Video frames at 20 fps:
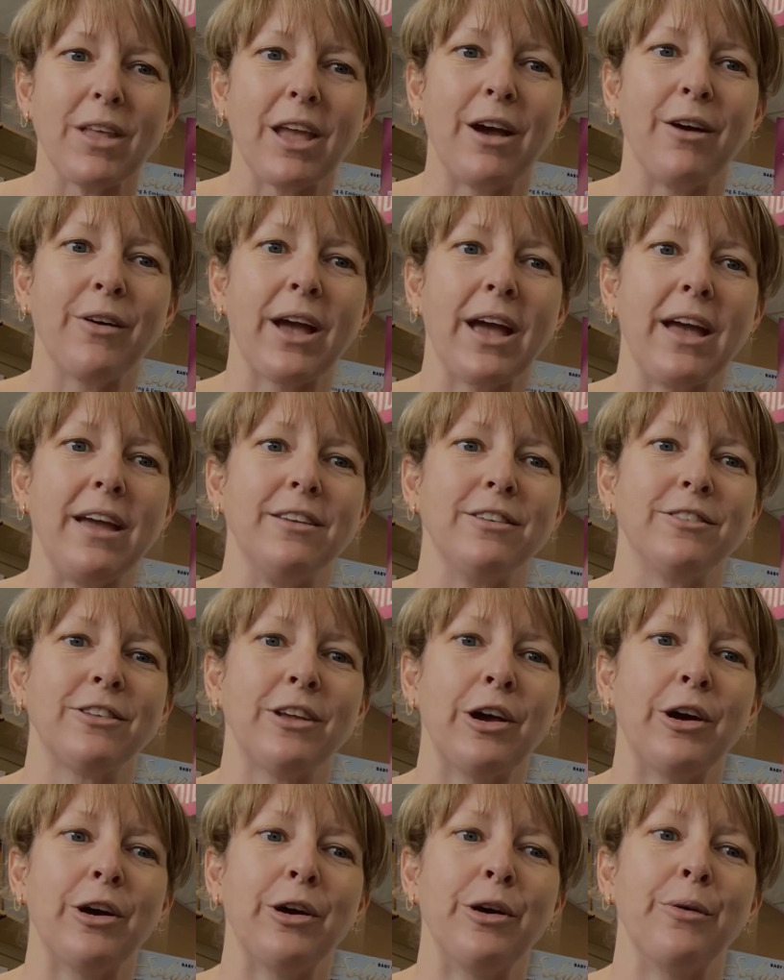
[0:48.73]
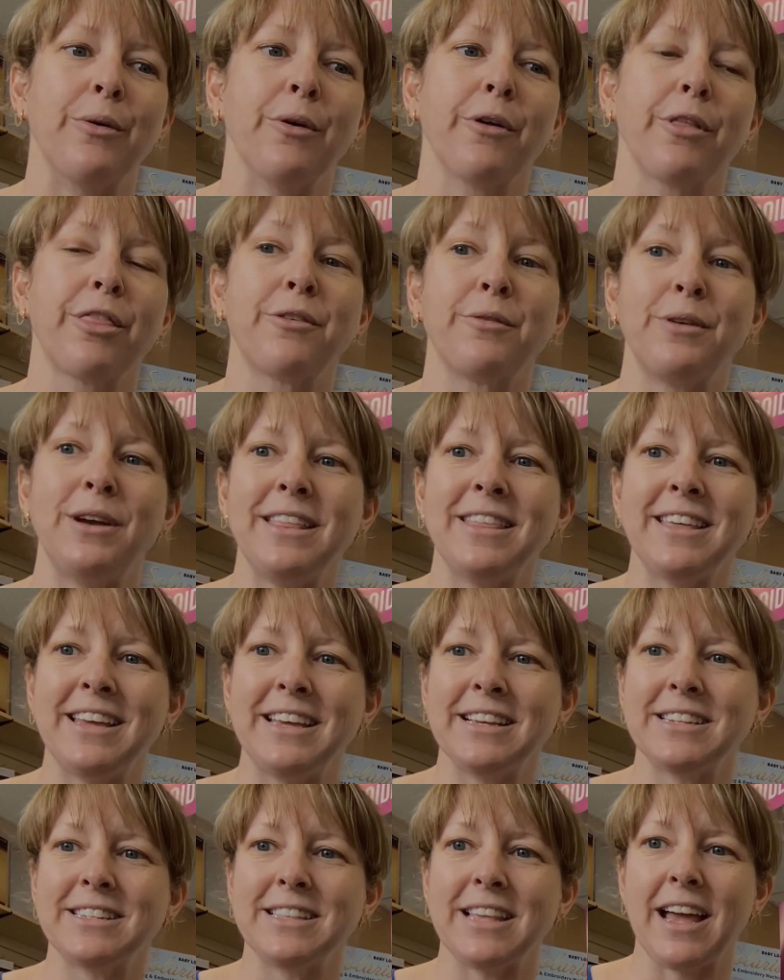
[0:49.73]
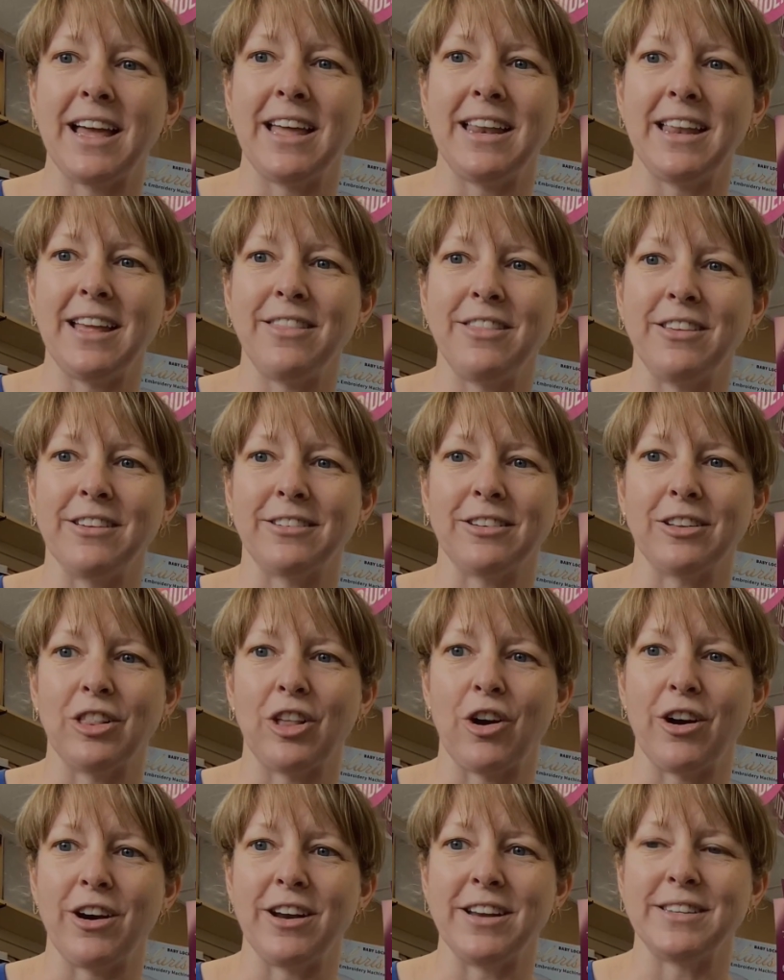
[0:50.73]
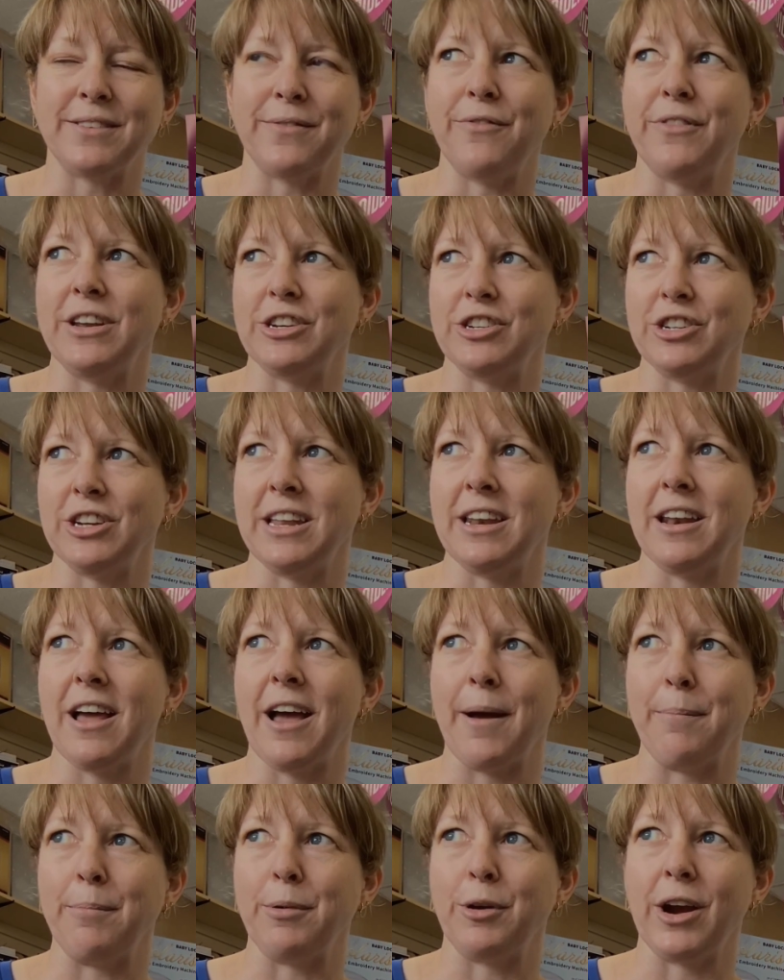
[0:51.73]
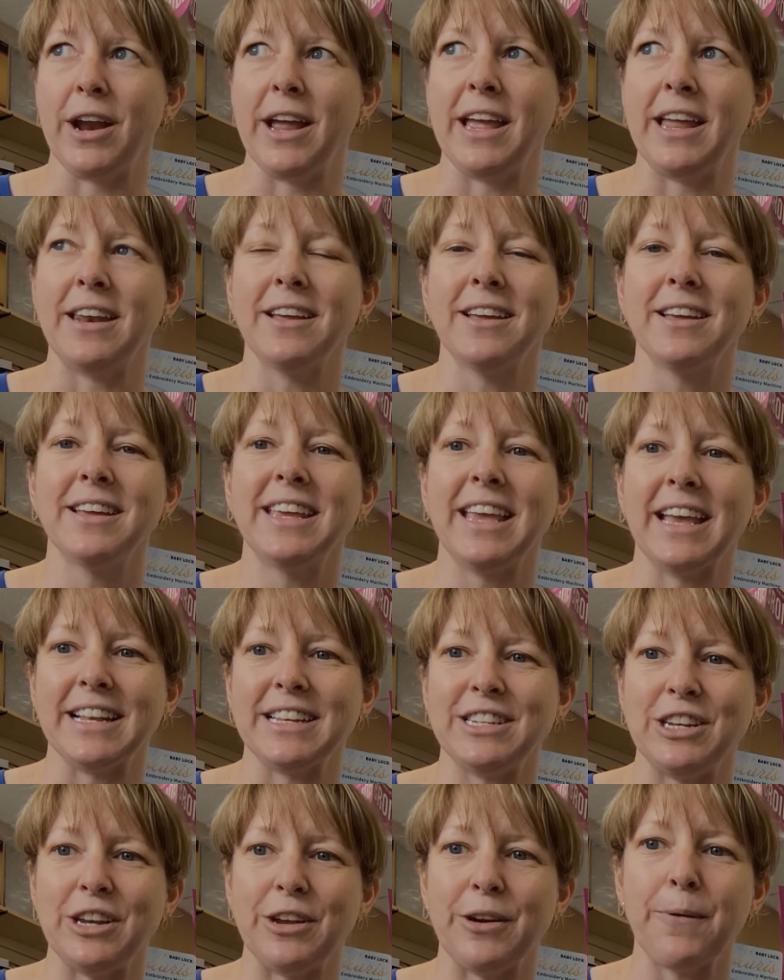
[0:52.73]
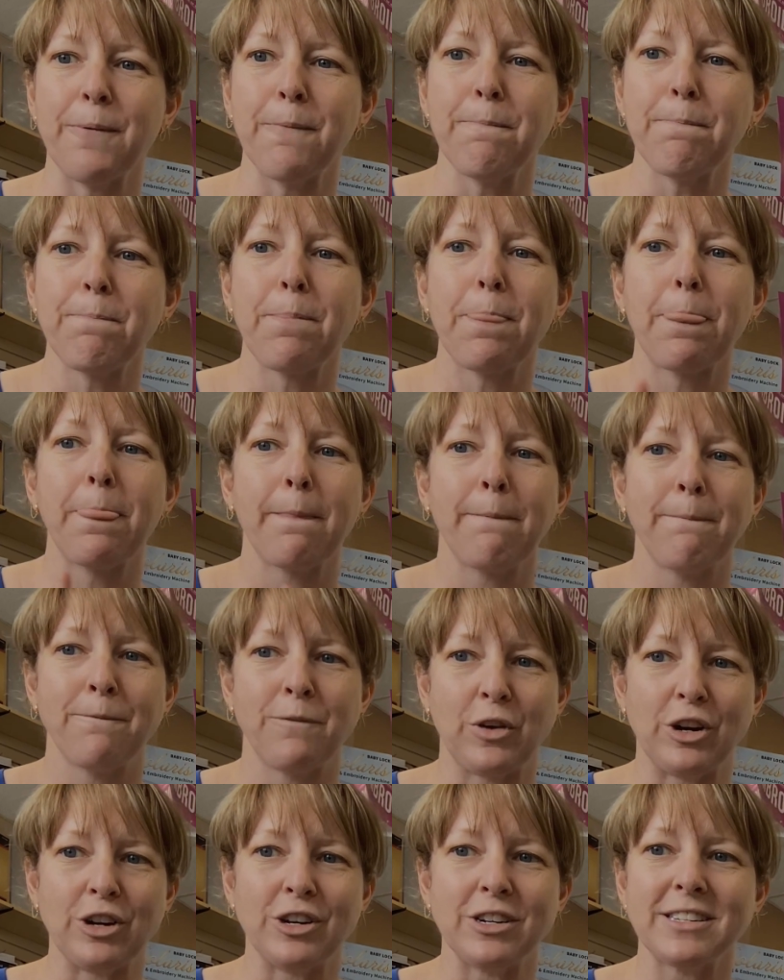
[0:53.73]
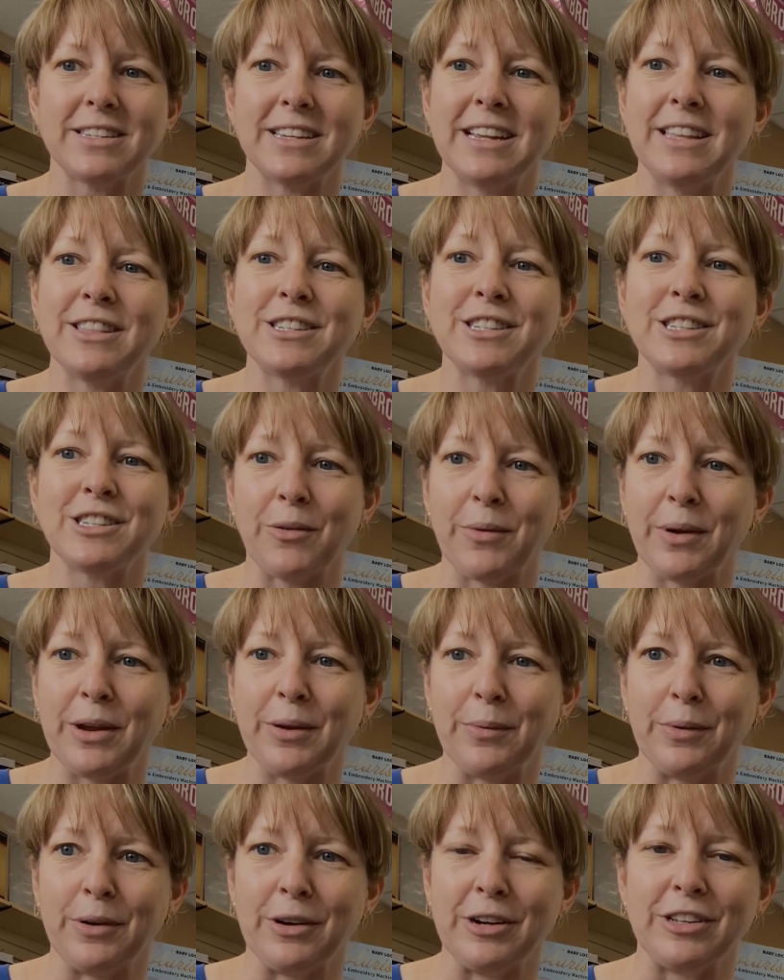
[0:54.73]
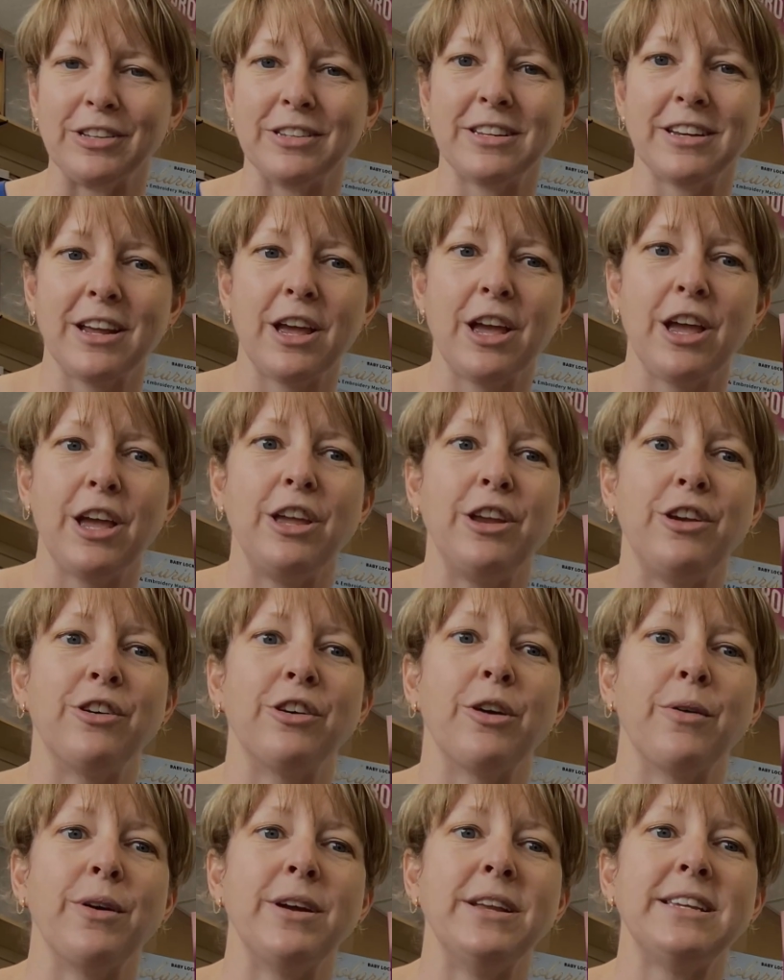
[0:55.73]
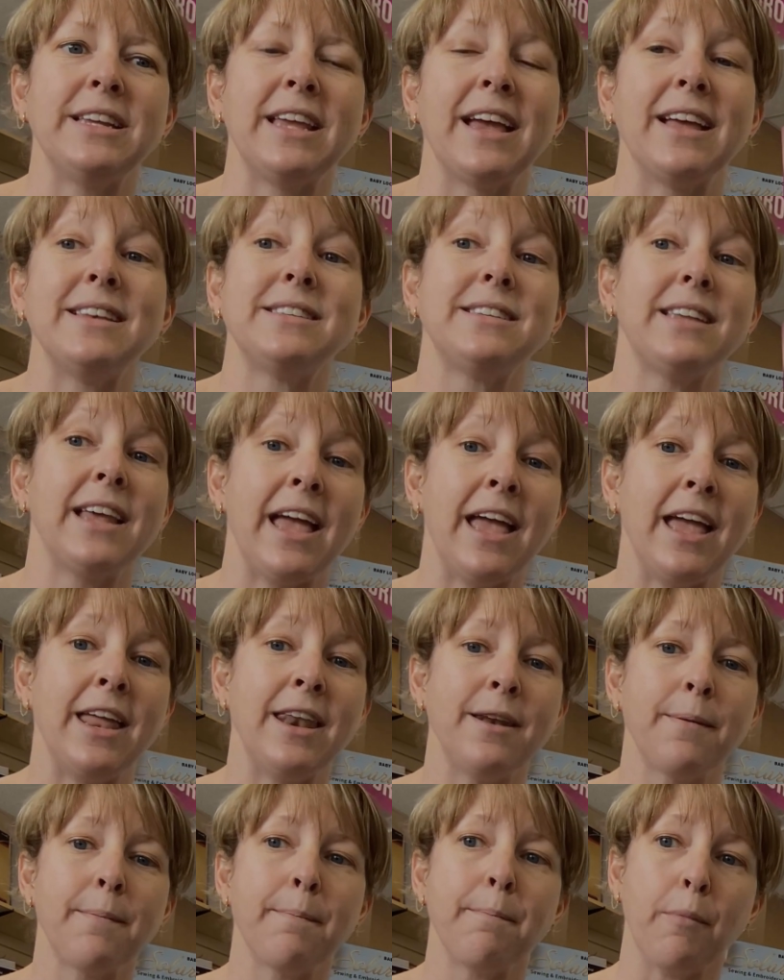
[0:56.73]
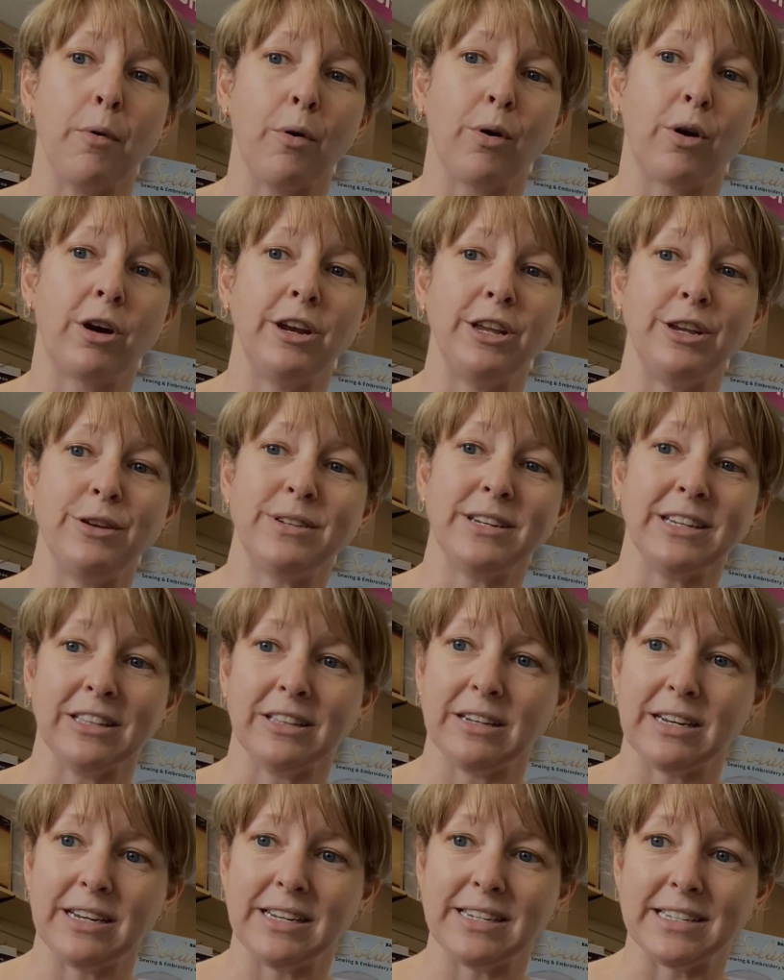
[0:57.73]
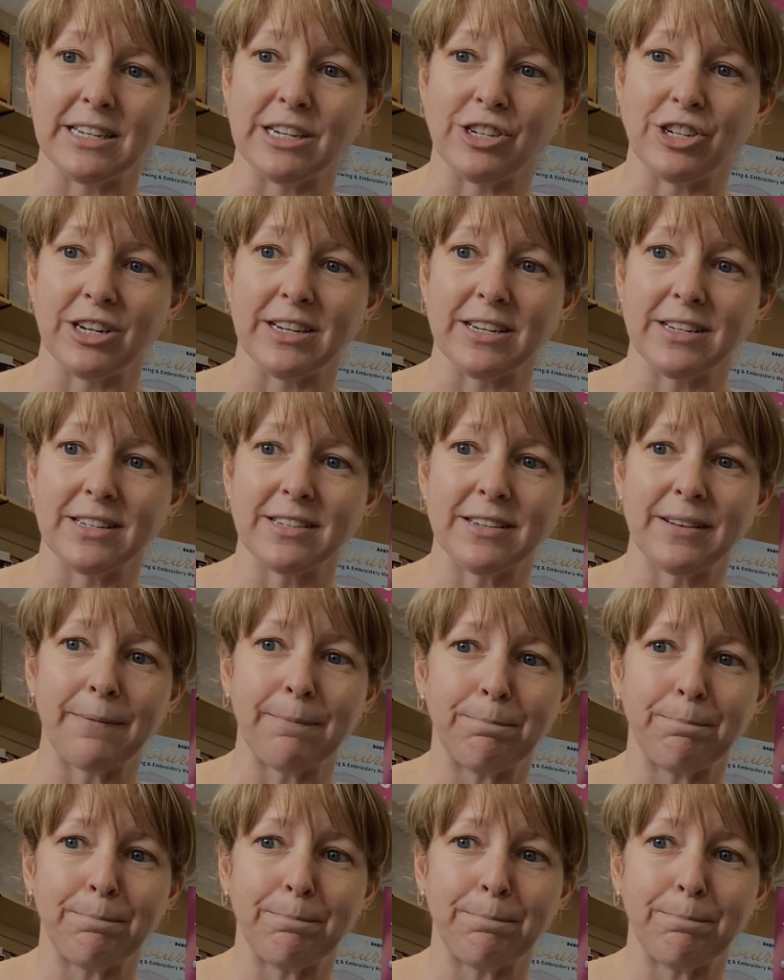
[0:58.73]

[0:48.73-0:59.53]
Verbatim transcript: Okay, so three things that the Solaris Vision upgrade gets you. First, in the sewing world, you're going to get 10 more utility stitches.